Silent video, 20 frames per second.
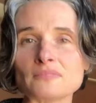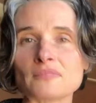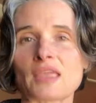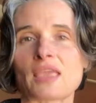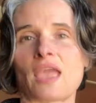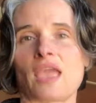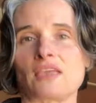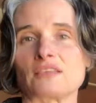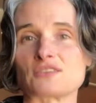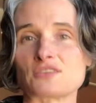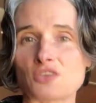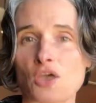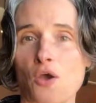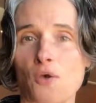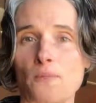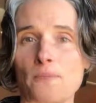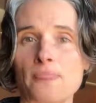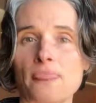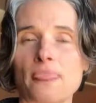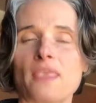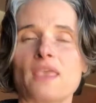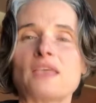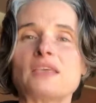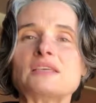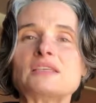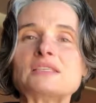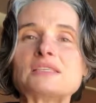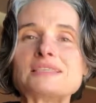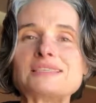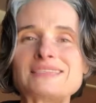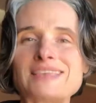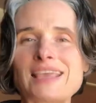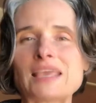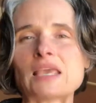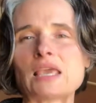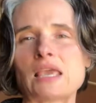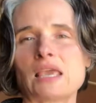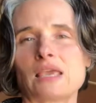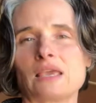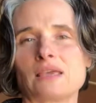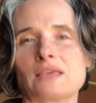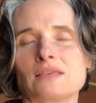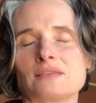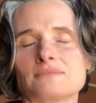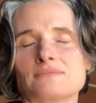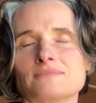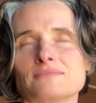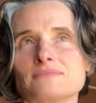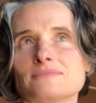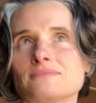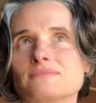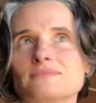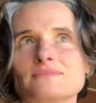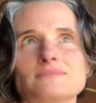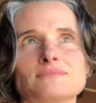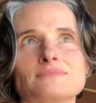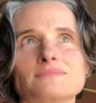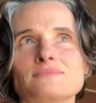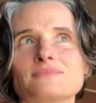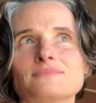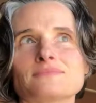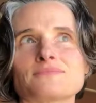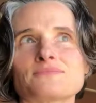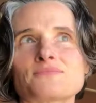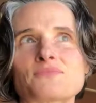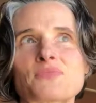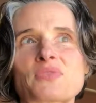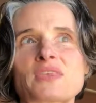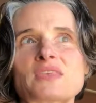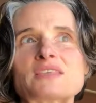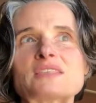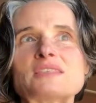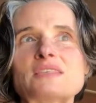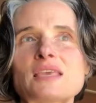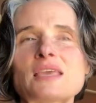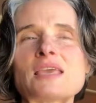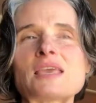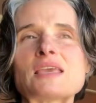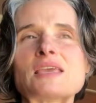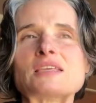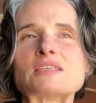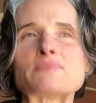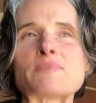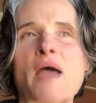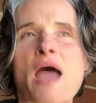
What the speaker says: Okay, so singing is